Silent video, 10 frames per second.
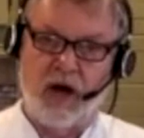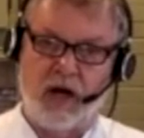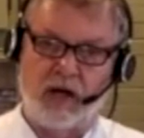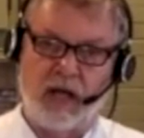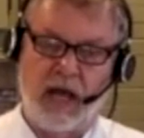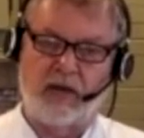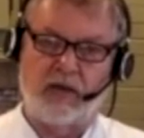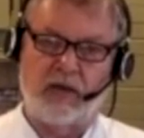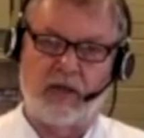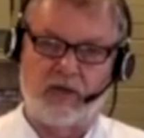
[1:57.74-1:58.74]

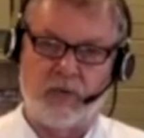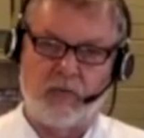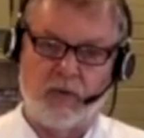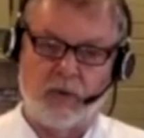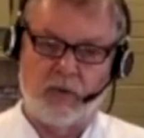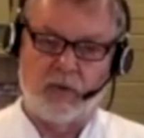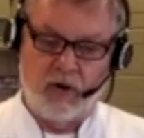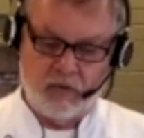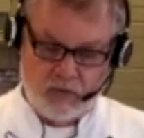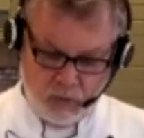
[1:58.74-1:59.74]
handle is what we're
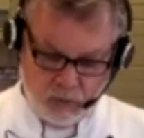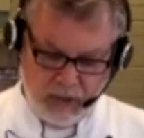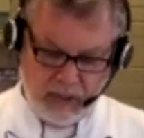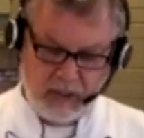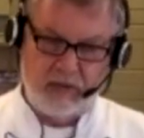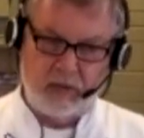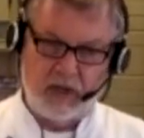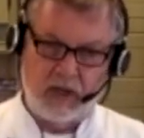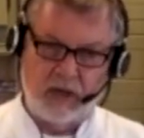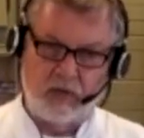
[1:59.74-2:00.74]

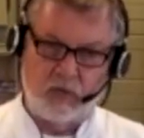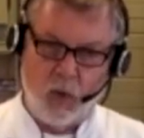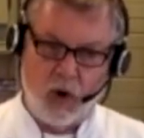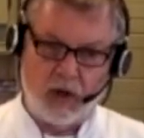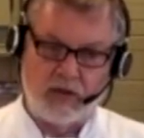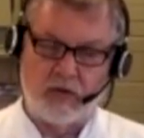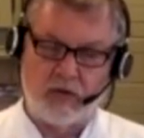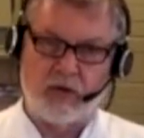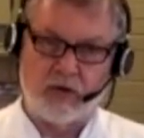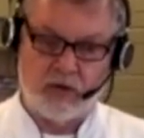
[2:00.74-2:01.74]
really wanting to
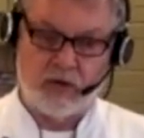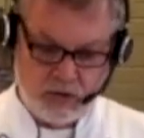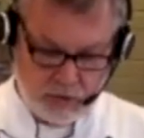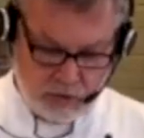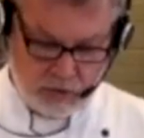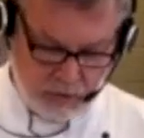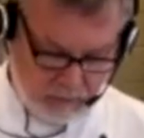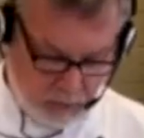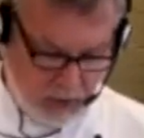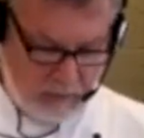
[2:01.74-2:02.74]
encourage you to avoid.